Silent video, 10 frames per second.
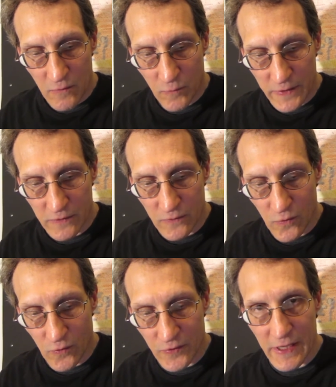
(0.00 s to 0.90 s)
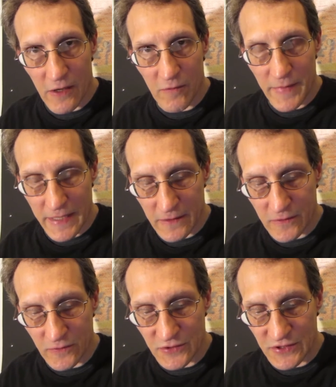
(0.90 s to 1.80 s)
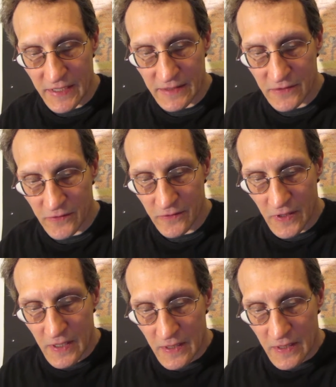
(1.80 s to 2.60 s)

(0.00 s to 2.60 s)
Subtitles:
Weill Cornell Medical Center,